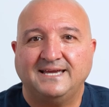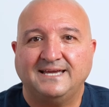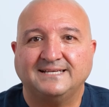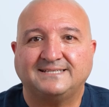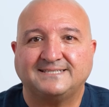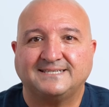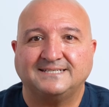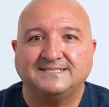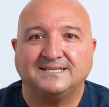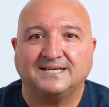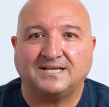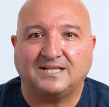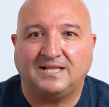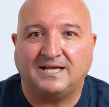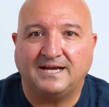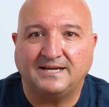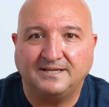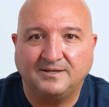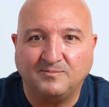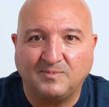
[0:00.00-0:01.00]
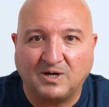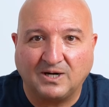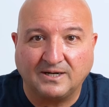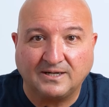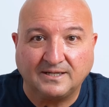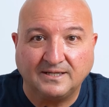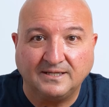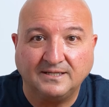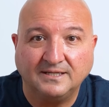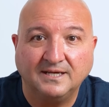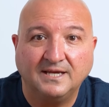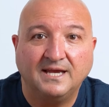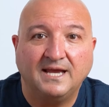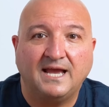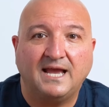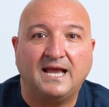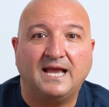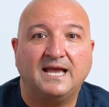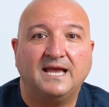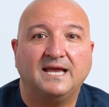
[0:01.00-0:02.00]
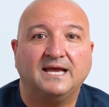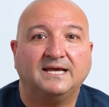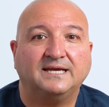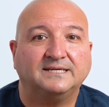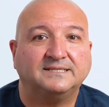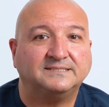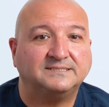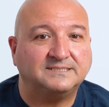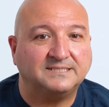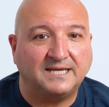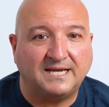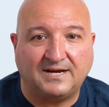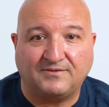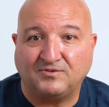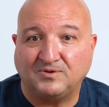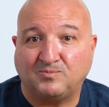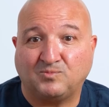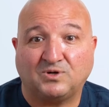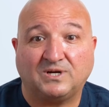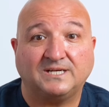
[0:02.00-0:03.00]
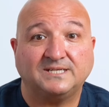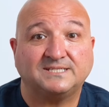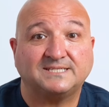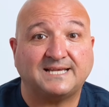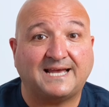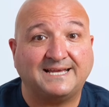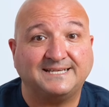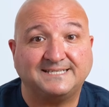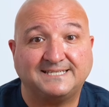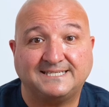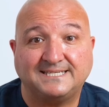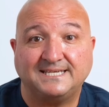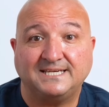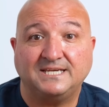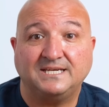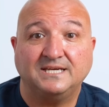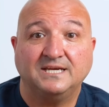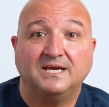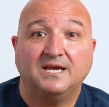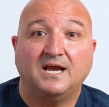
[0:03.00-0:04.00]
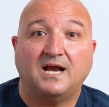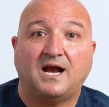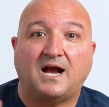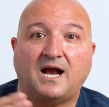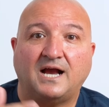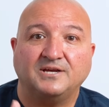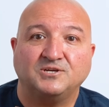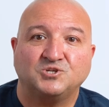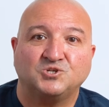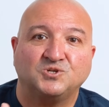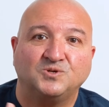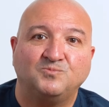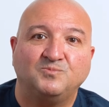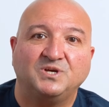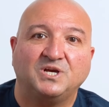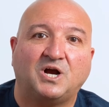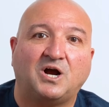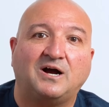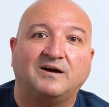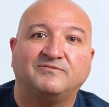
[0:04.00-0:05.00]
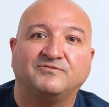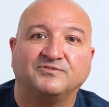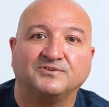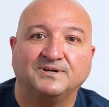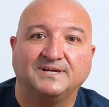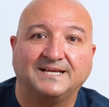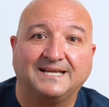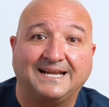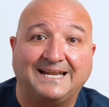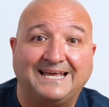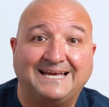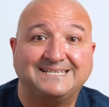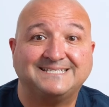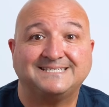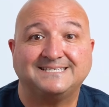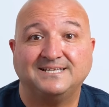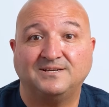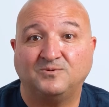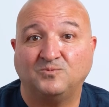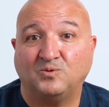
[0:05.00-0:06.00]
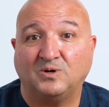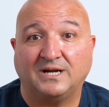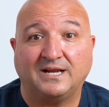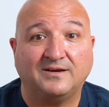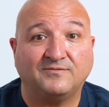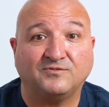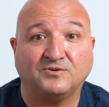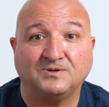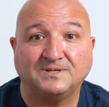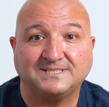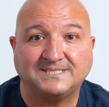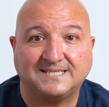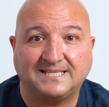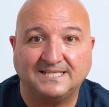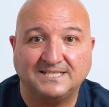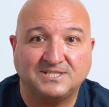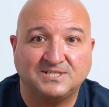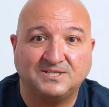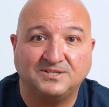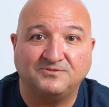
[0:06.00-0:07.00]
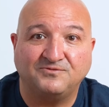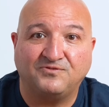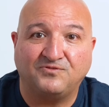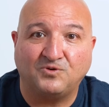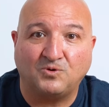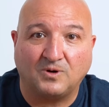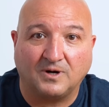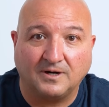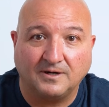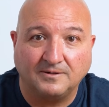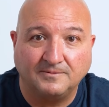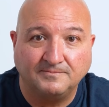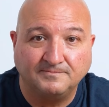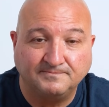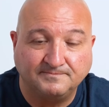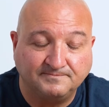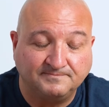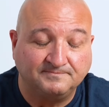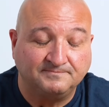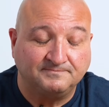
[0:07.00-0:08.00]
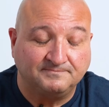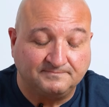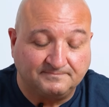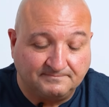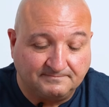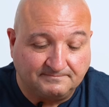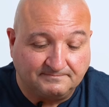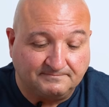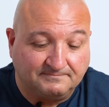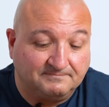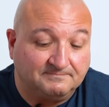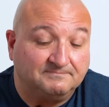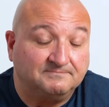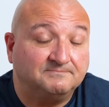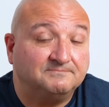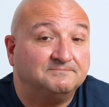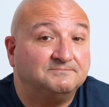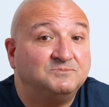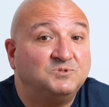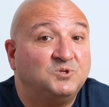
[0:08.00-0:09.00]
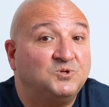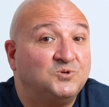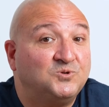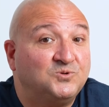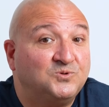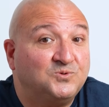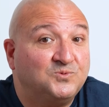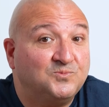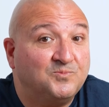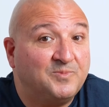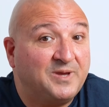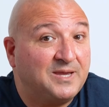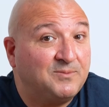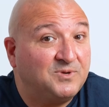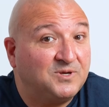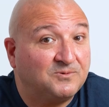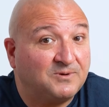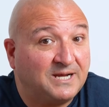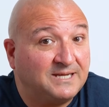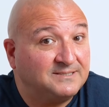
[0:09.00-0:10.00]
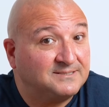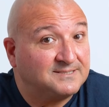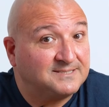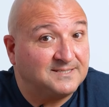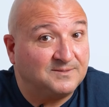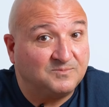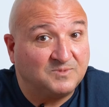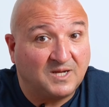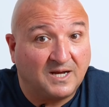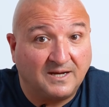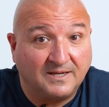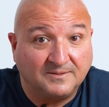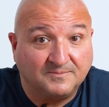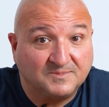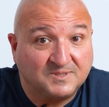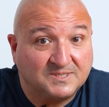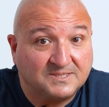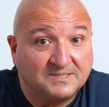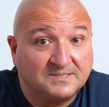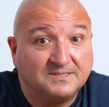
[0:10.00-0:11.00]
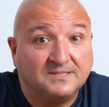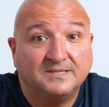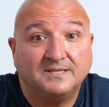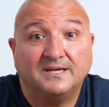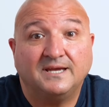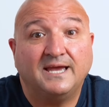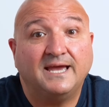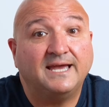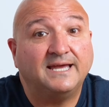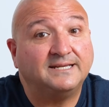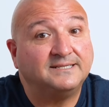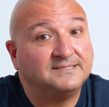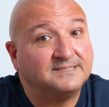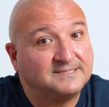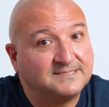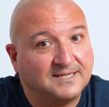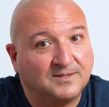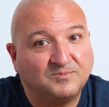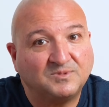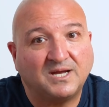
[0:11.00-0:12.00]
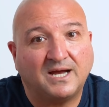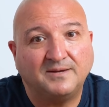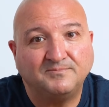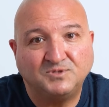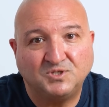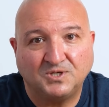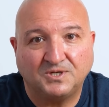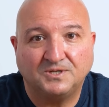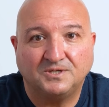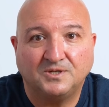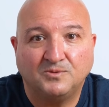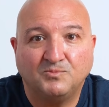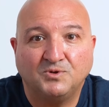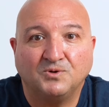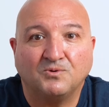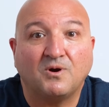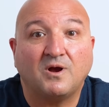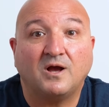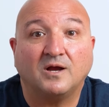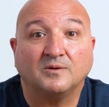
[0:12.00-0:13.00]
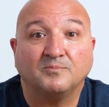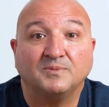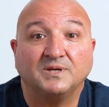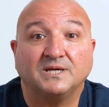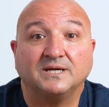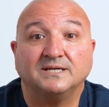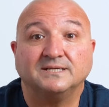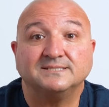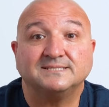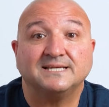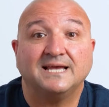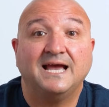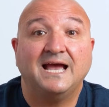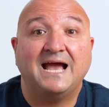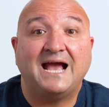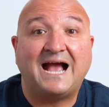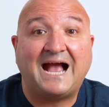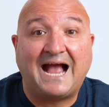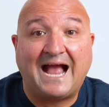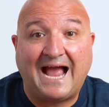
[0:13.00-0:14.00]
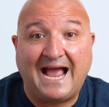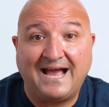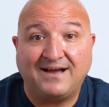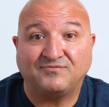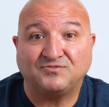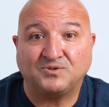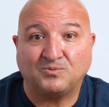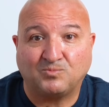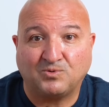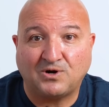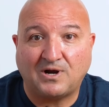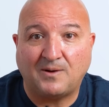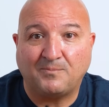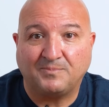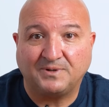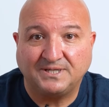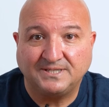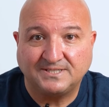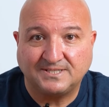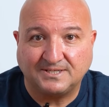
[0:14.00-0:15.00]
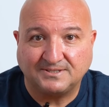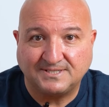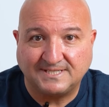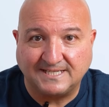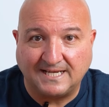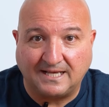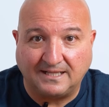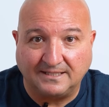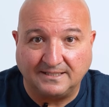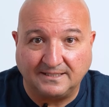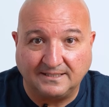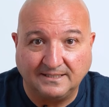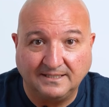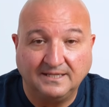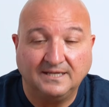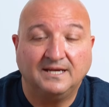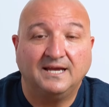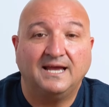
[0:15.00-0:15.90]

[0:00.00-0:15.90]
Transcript: it's a declining market and every price I see, I should be offering less than whatever it's listed for. You may be right sometimes, and sometimes you're going to be wrong because half the properties are selling